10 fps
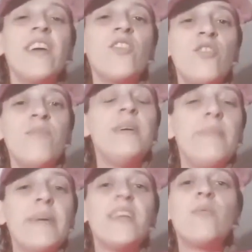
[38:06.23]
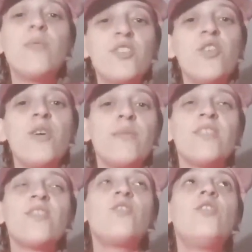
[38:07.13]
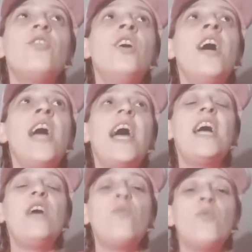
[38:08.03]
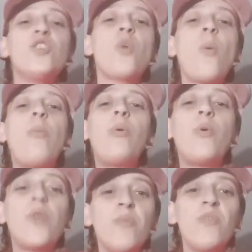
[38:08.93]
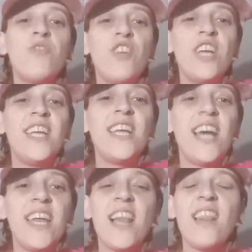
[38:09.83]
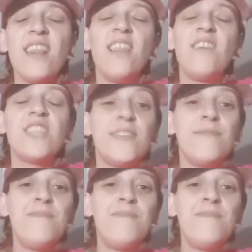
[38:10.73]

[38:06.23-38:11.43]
ago, maybe an hour, 2 hours ago. It was pouring with rain and I loved it.